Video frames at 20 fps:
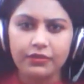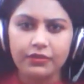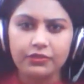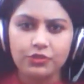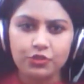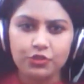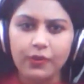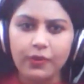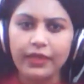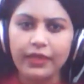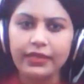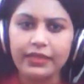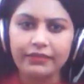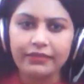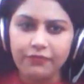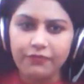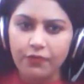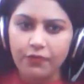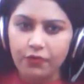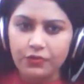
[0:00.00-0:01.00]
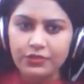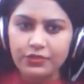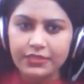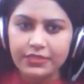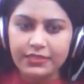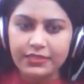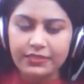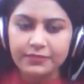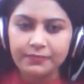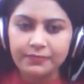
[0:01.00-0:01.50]
joining
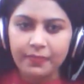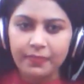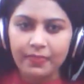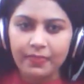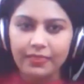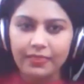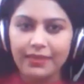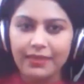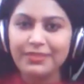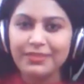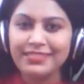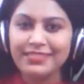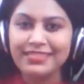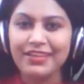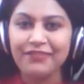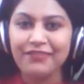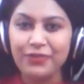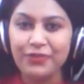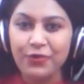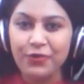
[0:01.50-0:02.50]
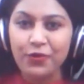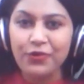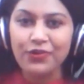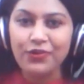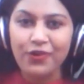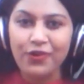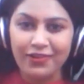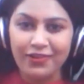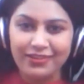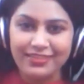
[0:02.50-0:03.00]
forces, they must have
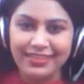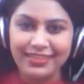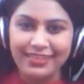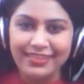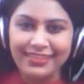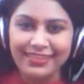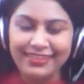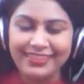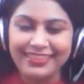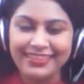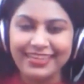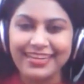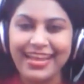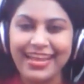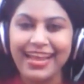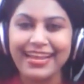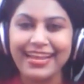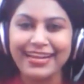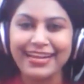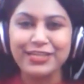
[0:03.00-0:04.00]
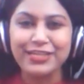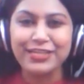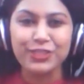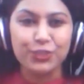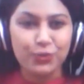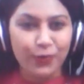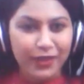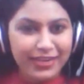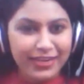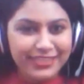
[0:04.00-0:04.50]
known already that I had
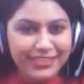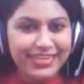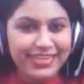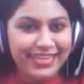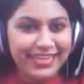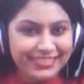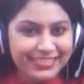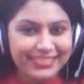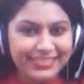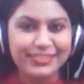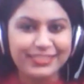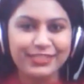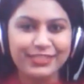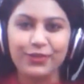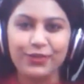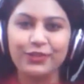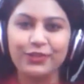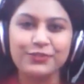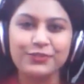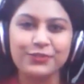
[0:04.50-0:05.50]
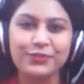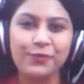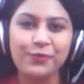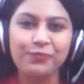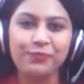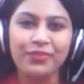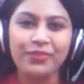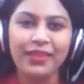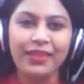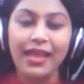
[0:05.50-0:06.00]
joined NCC also,
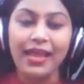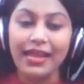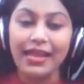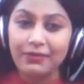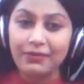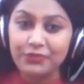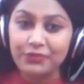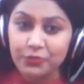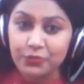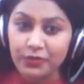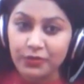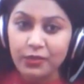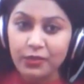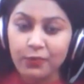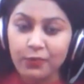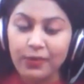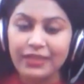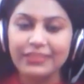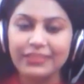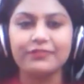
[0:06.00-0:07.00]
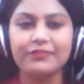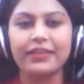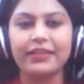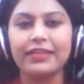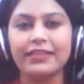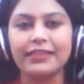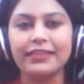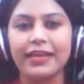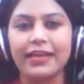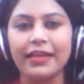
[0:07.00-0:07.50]
and I was doing quite well
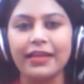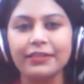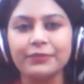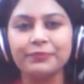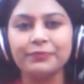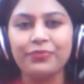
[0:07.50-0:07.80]
in that.